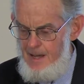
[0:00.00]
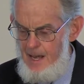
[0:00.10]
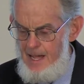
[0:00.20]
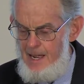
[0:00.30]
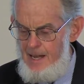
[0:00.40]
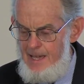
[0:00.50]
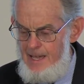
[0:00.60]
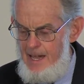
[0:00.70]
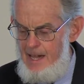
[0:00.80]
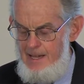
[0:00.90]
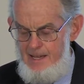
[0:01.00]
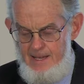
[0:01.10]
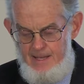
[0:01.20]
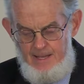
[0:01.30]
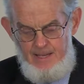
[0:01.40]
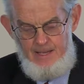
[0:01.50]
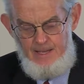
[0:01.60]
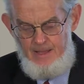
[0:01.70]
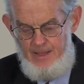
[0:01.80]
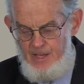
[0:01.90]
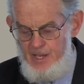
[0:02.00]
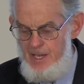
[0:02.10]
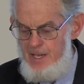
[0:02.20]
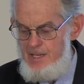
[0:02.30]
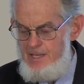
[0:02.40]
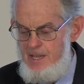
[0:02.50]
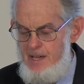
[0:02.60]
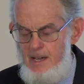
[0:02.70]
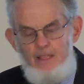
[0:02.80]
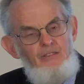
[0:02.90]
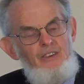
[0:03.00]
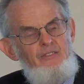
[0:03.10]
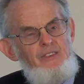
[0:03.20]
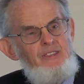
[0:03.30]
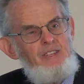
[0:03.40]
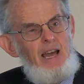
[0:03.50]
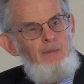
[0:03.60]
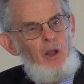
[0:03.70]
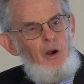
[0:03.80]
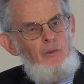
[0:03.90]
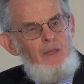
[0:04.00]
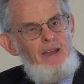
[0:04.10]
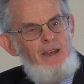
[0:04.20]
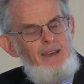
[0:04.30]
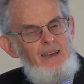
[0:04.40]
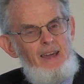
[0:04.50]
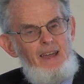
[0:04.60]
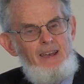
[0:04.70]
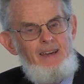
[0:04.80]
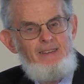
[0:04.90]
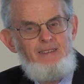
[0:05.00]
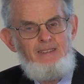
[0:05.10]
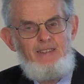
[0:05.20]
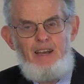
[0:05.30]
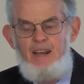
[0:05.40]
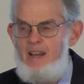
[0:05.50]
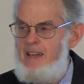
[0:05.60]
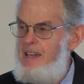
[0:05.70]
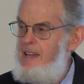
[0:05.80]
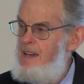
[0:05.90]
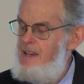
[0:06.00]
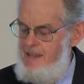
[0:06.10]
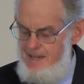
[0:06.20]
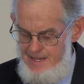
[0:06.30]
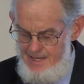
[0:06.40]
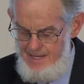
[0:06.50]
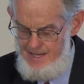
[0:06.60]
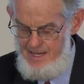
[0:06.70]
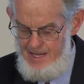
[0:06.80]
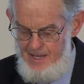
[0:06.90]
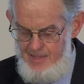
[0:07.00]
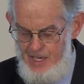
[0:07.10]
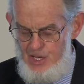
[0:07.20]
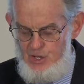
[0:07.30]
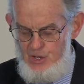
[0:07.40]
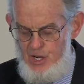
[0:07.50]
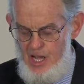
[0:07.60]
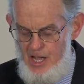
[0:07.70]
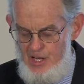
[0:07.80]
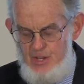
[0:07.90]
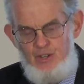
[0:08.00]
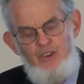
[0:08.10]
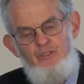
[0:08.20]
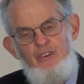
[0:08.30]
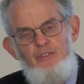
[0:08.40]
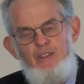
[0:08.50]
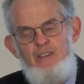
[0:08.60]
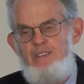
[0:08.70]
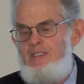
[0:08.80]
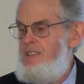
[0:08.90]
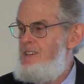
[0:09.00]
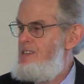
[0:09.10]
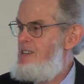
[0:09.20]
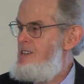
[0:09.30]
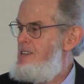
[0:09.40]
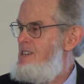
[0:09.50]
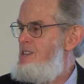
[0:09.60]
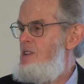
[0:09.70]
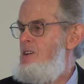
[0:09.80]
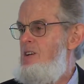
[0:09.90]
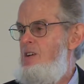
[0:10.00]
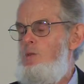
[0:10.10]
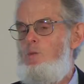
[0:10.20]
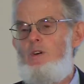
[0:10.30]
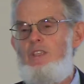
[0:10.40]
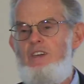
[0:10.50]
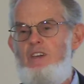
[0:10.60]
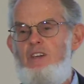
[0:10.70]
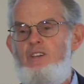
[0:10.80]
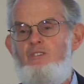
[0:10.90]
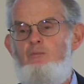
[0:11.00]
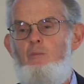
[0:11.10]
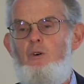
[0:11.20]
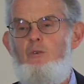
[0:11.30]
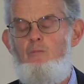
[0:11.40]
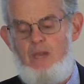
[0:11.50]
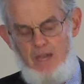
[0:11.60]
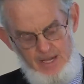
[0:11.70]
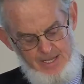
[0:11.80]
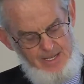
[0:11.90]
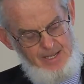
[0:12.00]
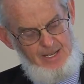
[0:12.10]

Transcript: Luckily, uh, the years, uh, the fifties came along then, and uh, suddenly uh, things changed. The fifties and the sixties were the years of boom years.